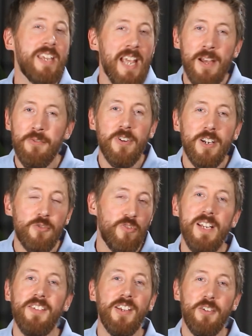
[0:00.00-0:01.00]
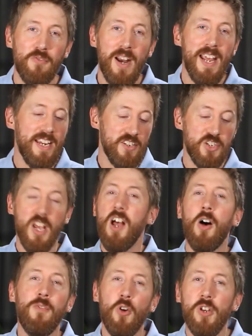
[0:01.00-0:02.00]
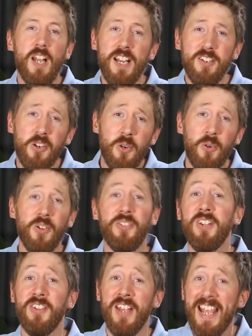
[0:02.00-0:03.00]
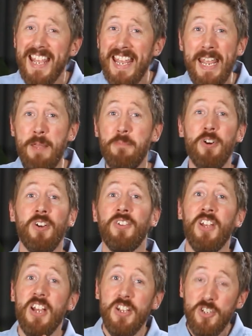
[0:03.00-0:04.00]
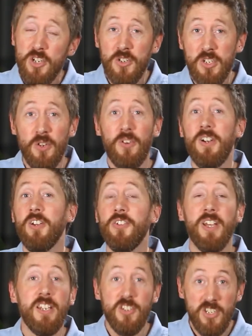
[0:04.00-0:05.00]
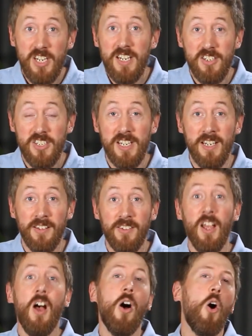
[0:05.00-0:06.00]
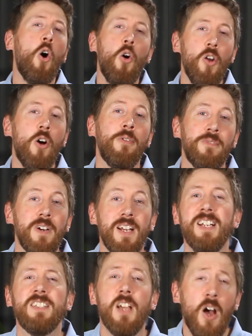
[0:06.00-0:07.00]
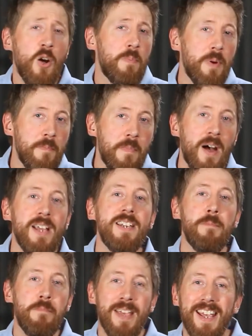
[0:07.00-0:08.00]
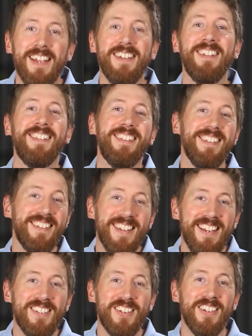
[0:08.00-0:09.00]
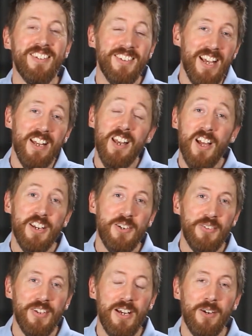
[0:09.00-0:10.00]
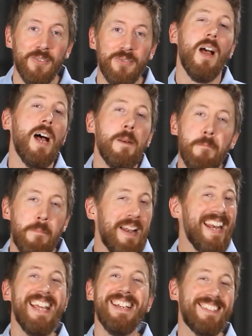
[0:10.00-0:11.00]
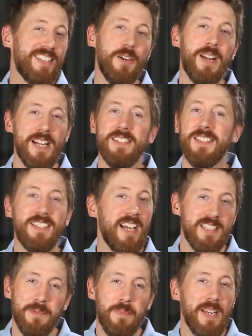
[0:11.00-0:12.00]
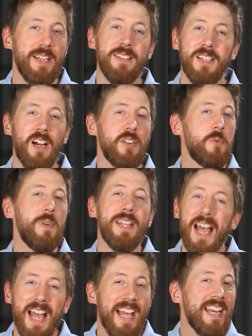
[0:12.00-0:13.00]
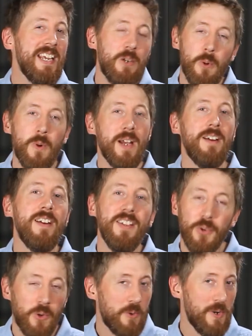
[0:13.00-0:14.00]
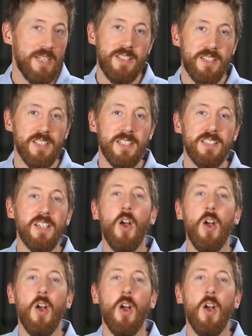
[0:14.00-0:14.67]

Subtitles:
the ever-increasing range of online courses, ebooks, tutorials and cheat sheets on offer to open-minded pianists and teachers like yourself. And please don't hesitate to be in touch with any queries or questions